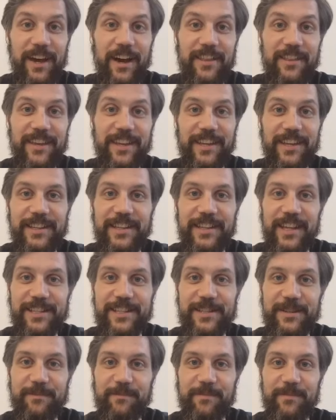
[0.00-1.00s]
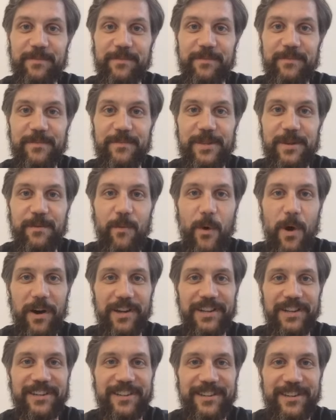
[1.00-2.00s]
I think there's some
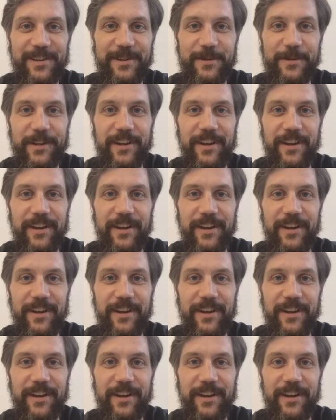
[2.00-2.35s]
work to do,